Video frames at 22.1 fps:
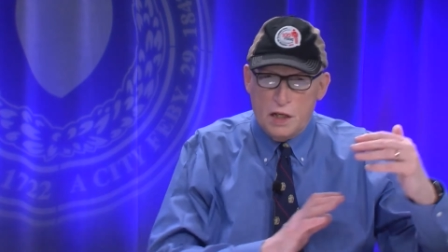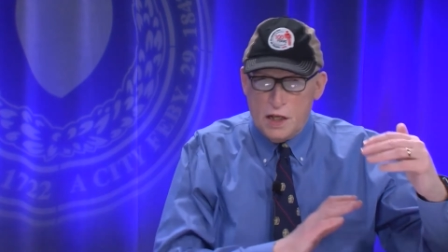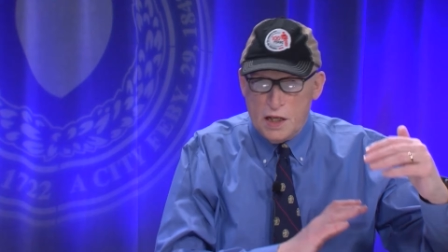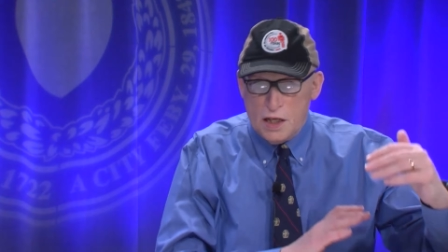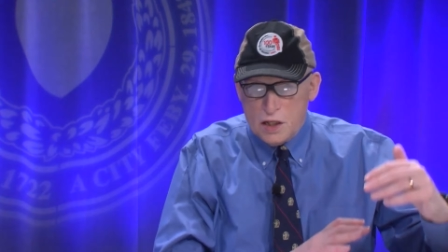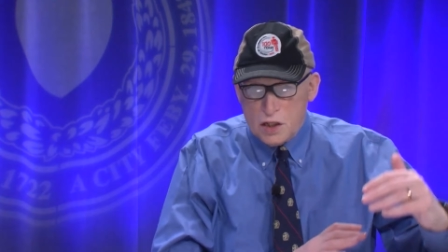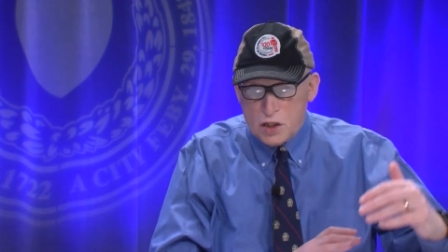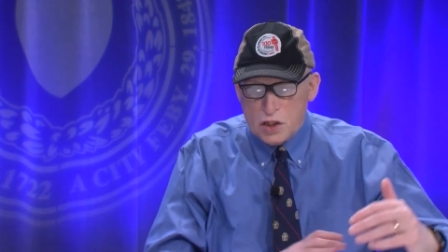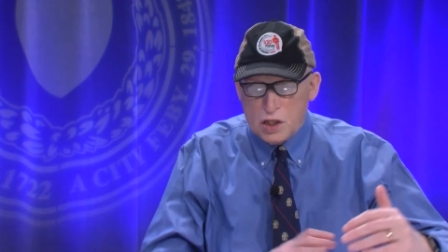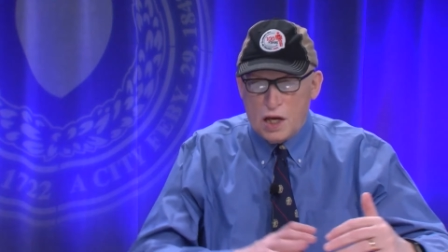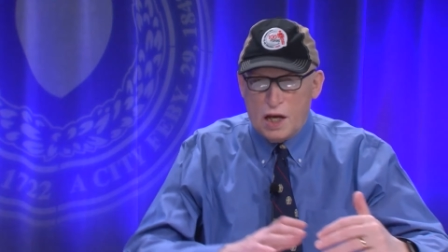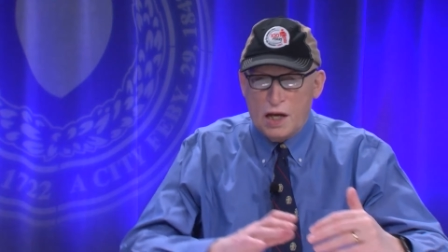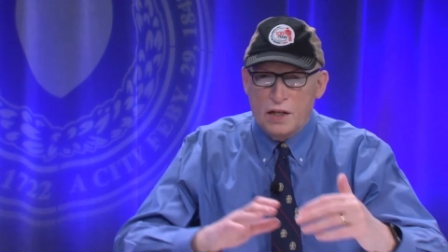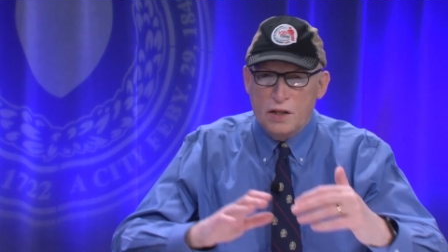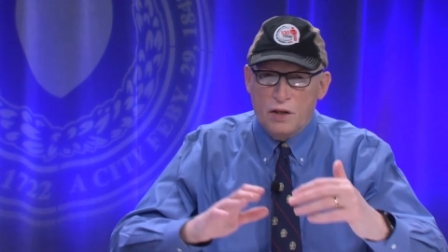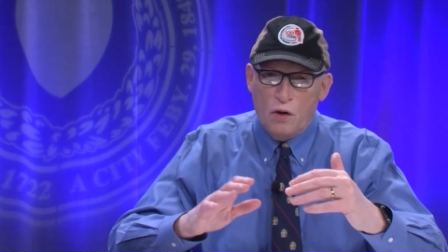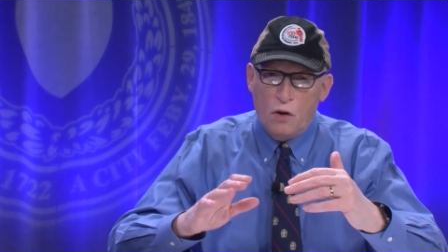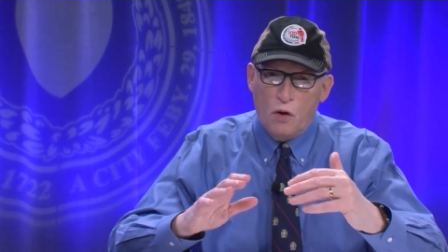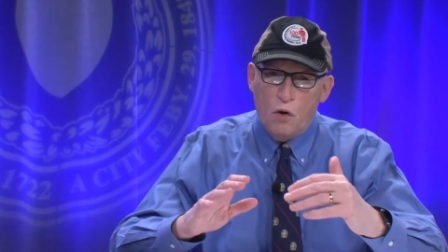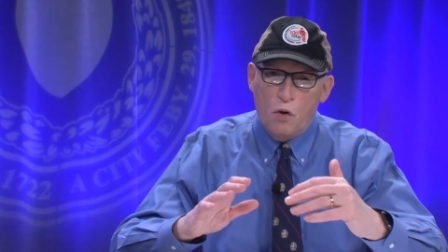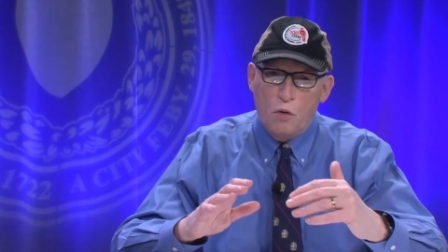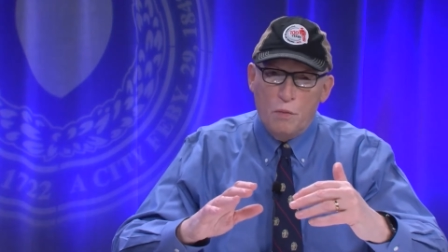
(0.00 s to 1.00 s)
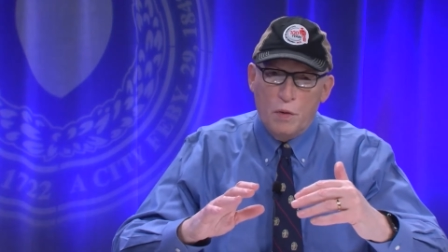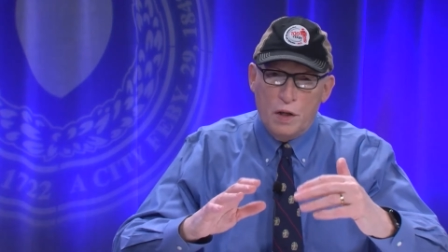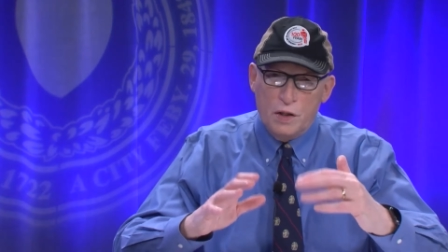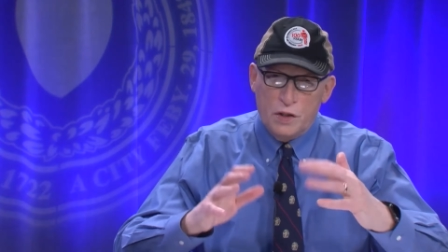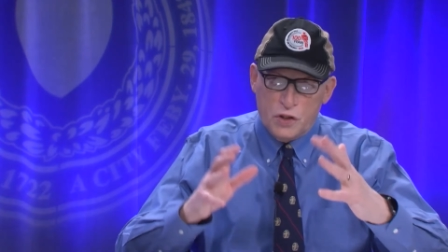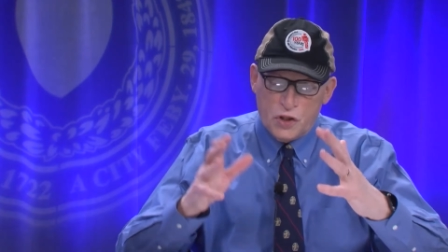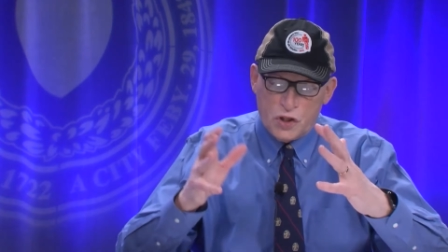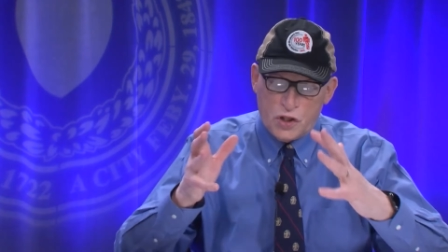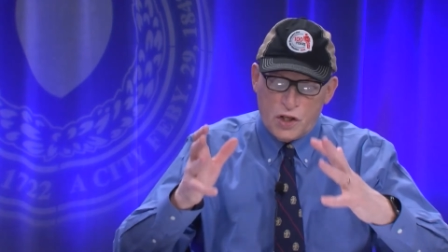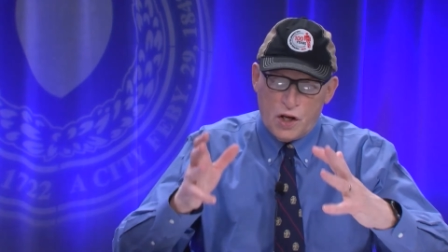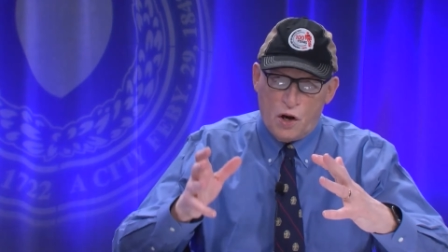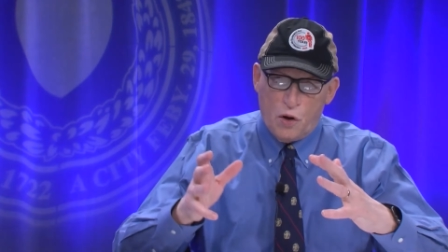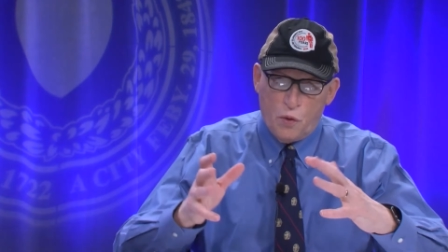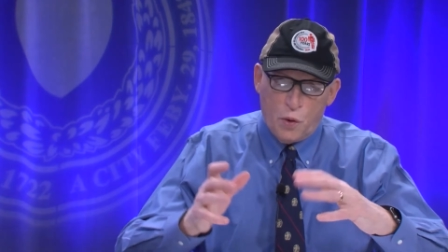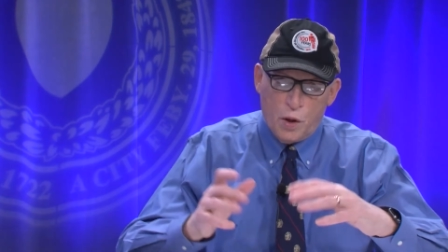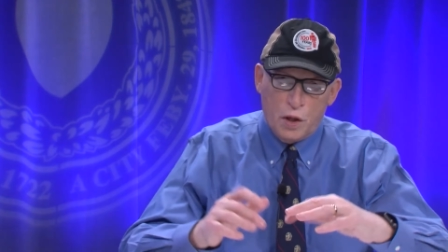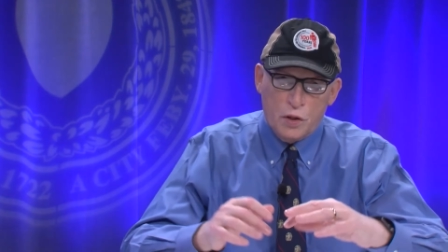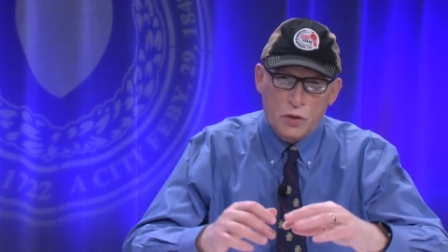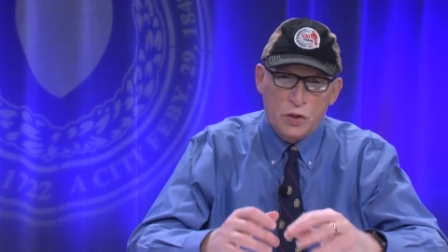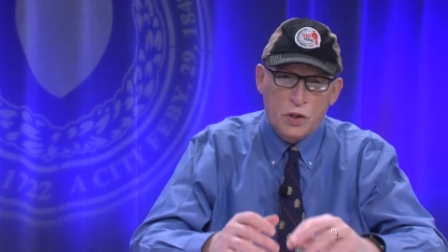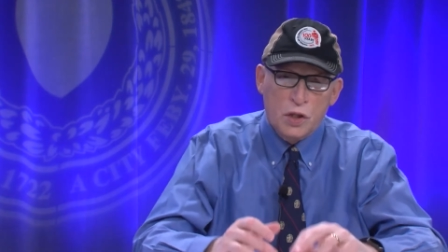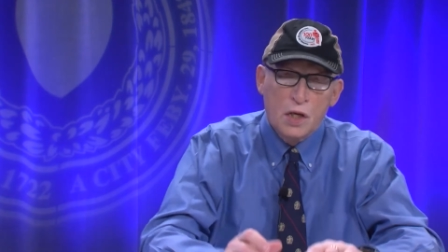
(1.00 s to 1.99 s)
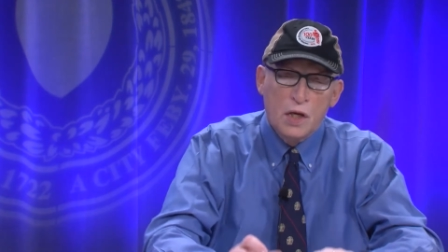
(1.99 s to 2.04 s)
inside the home on stairwells